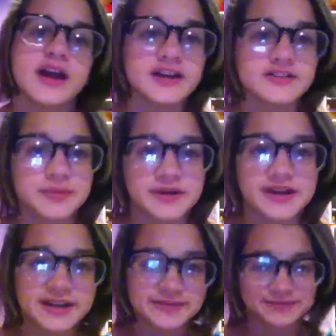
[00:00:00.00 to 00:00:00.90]
Hey
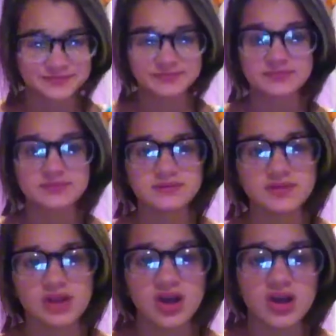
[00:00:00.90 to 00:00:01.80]
everybody.
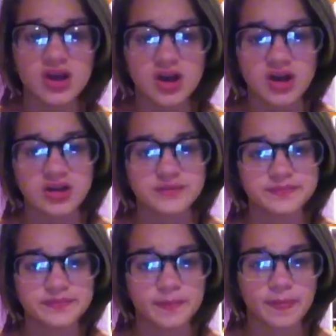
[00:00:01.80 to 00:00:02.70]

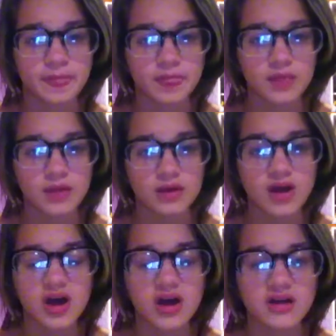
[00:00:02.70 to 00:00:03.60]
Um,
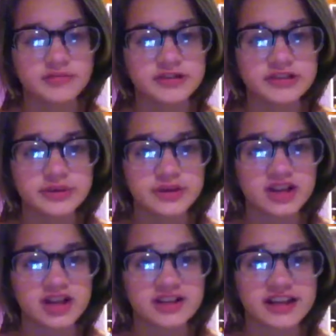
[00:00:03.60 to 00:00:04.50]
I've been doing
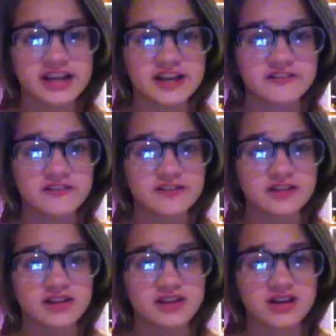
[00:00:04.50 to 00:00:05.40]
a lot of late night,
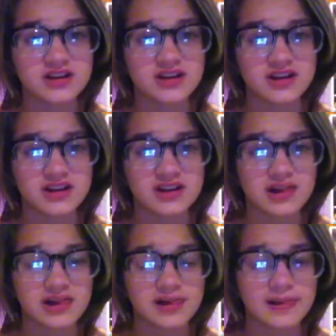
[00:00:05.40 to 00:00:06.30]
uh,
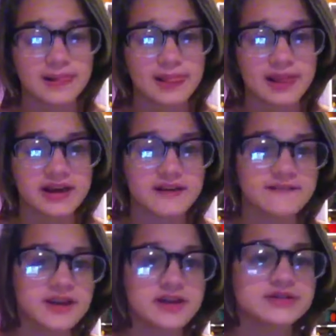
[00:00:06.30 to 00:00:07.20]
late night
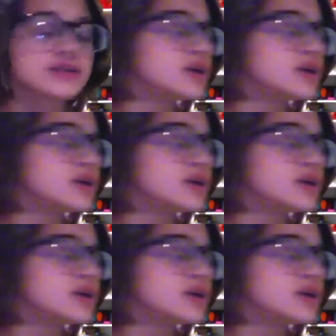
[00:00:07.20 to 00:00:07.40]
videos.